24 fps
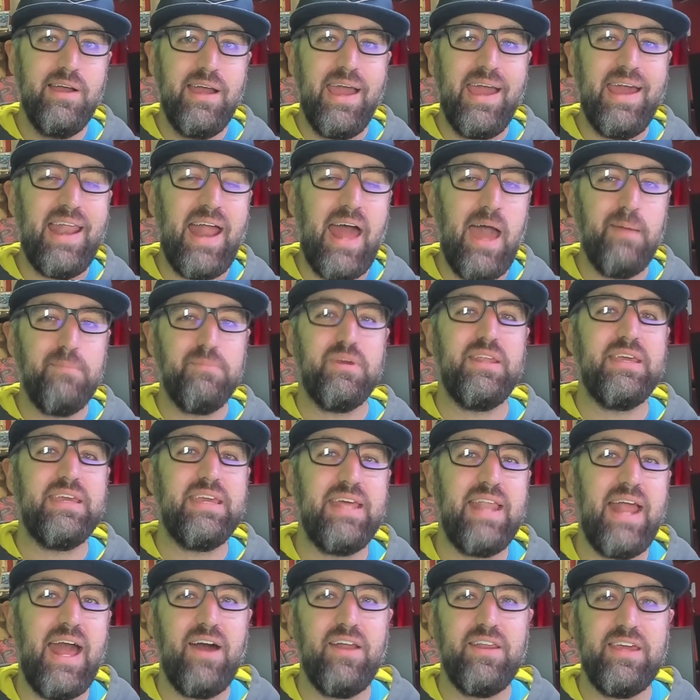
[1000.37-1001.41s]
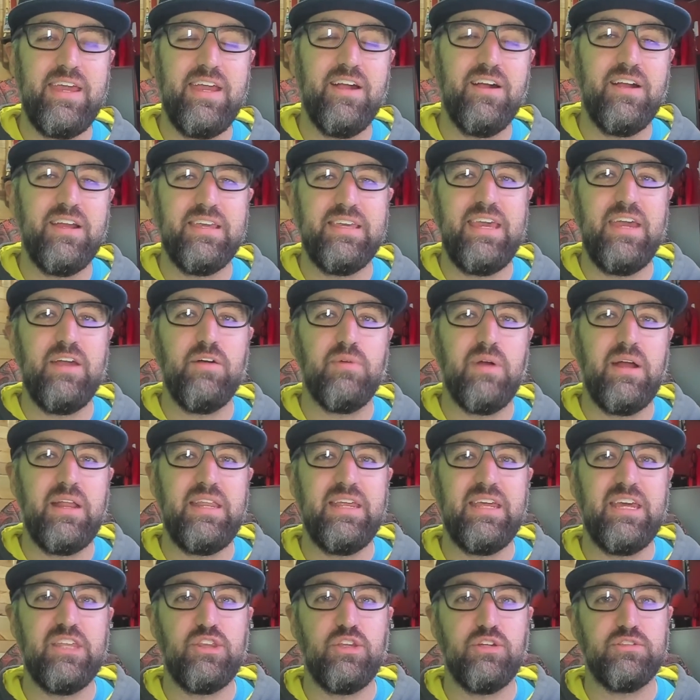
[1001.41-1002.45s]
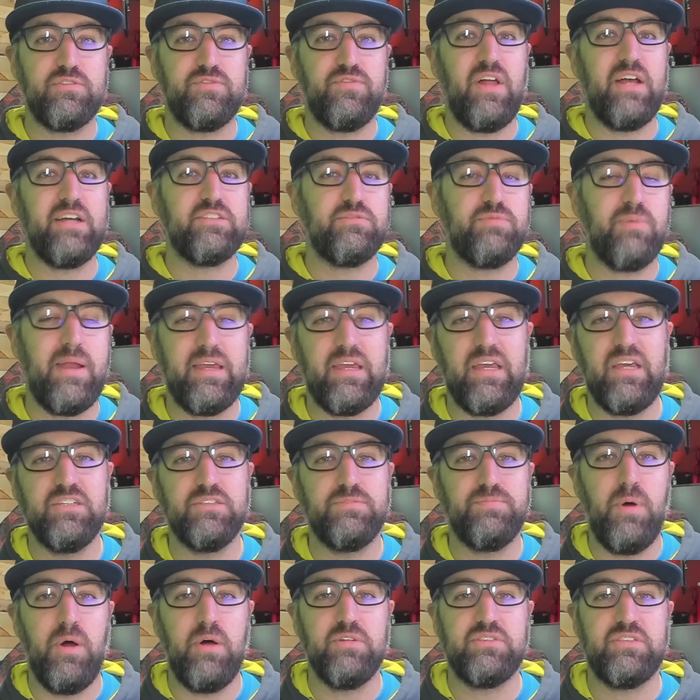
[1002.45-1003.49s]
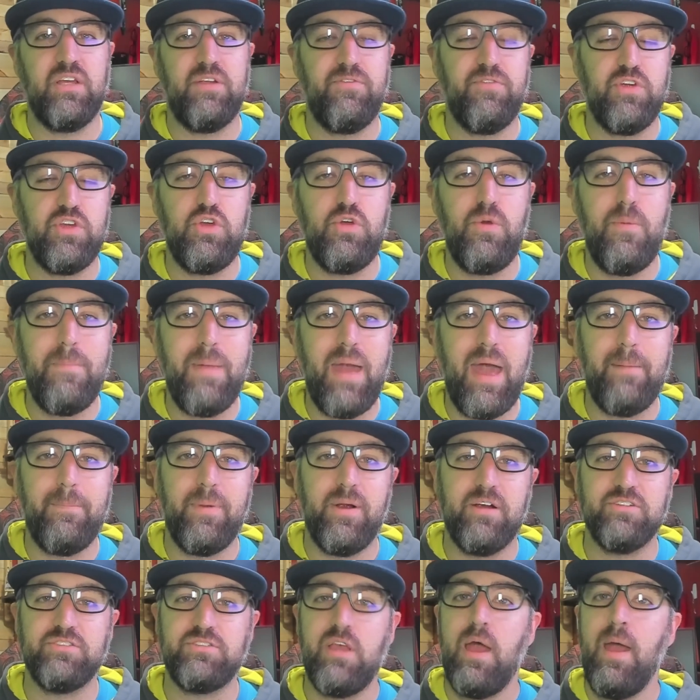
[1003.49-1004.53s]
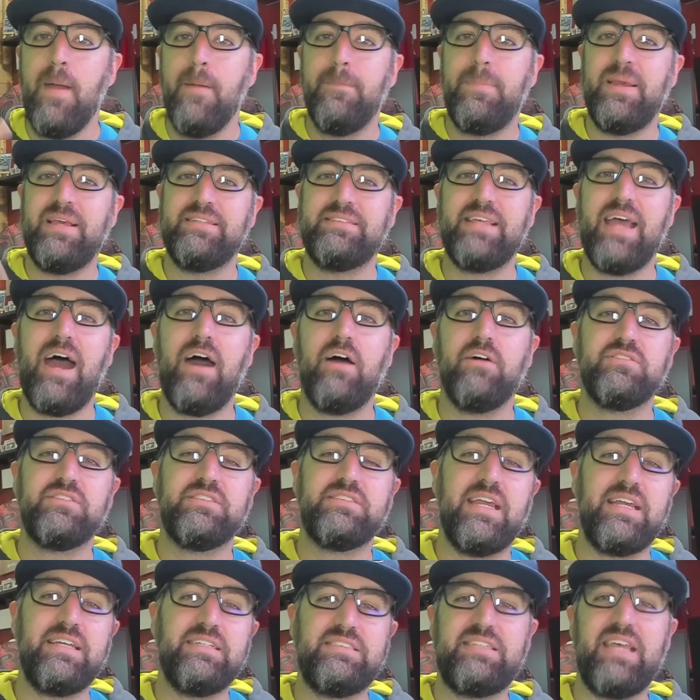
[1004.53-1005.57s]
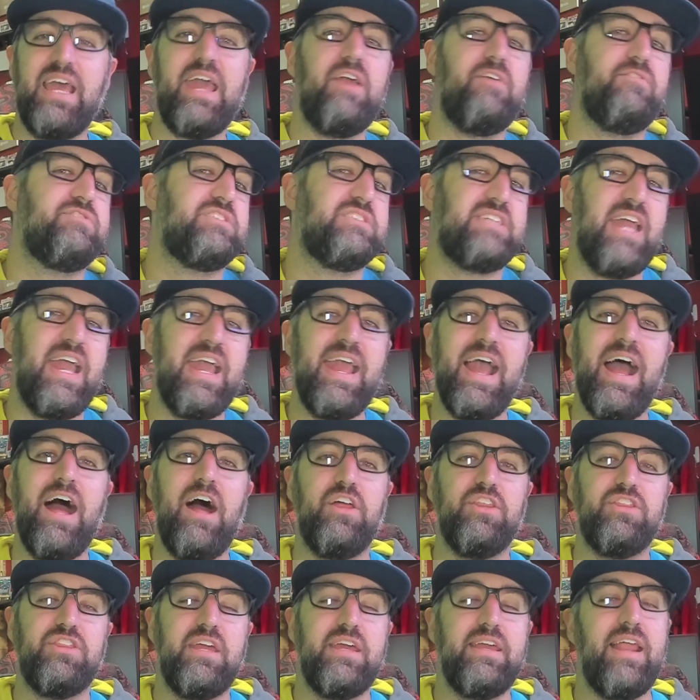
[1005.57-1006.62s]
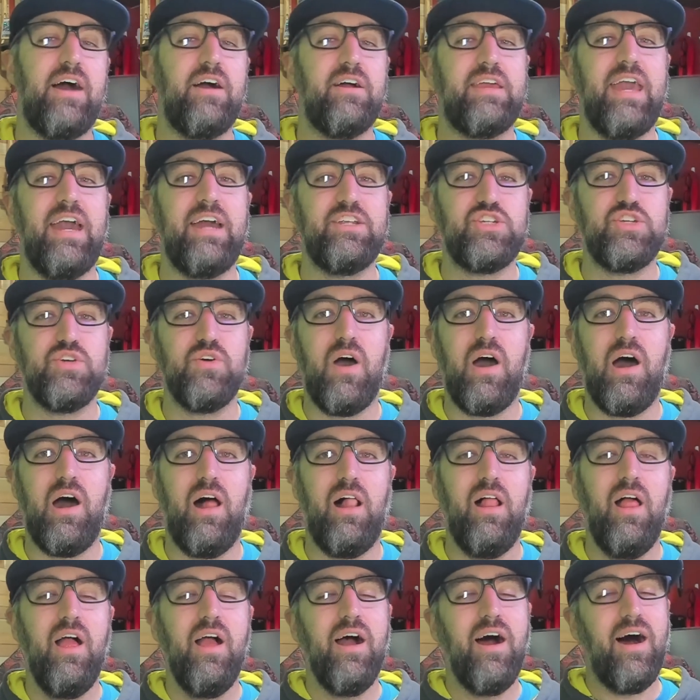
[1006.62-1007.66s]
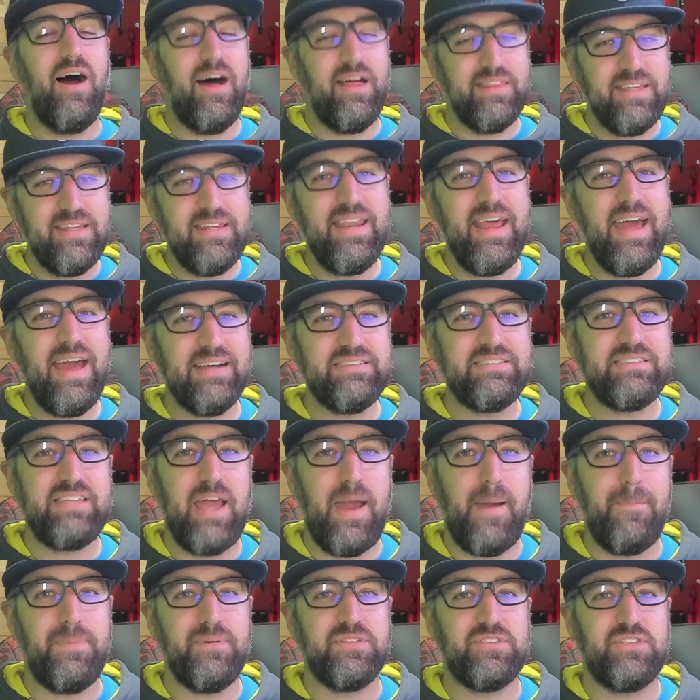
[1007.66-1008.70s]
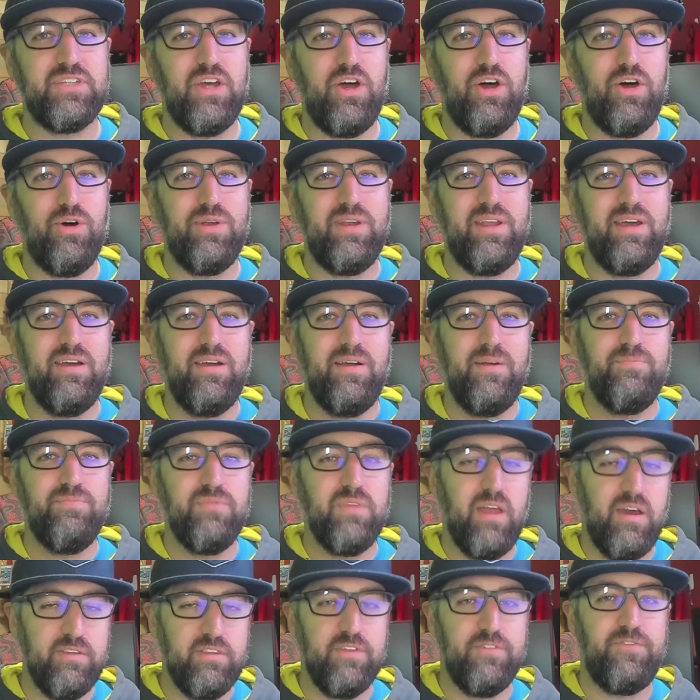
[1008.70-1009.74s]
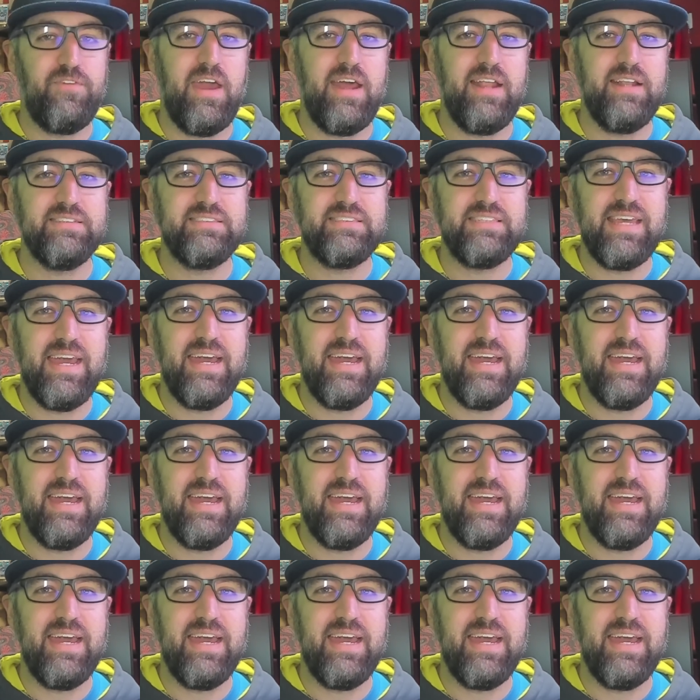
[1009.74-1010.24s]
and I'm going to get out of here and get ready to get those flex rankings posted for you members. Peace out. Stay safe. Stay healthy. And I'll catch you all on the next episode of the Fantasy